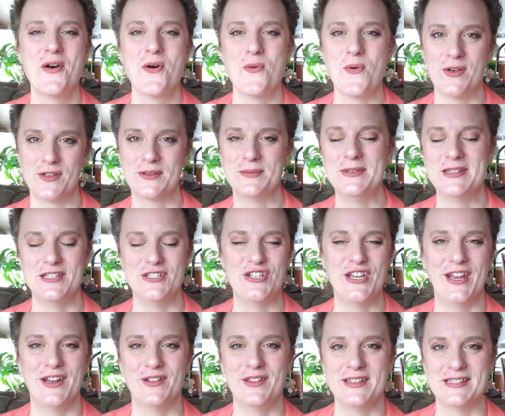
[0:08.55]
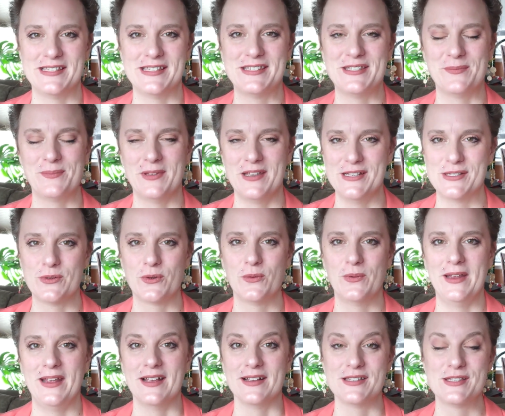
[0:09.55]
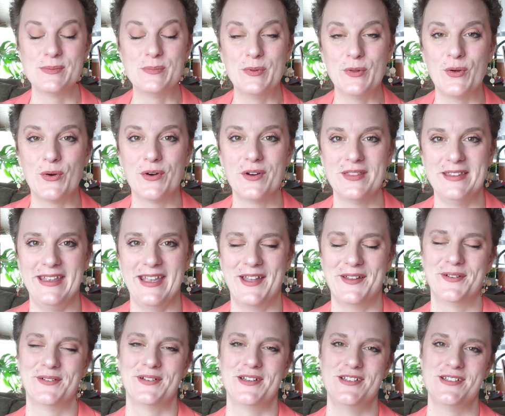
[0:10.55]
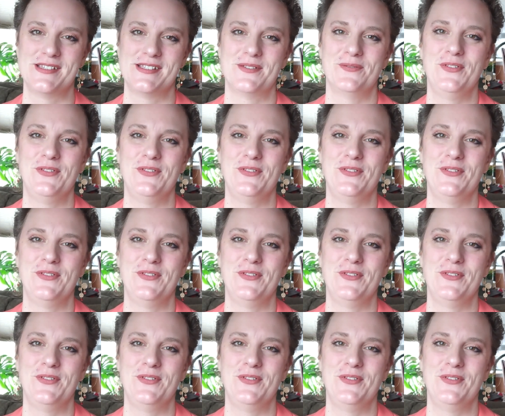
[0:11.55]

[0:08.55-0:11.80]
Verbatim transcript: Welcome to the channel. This is the place where we explore the outer reaches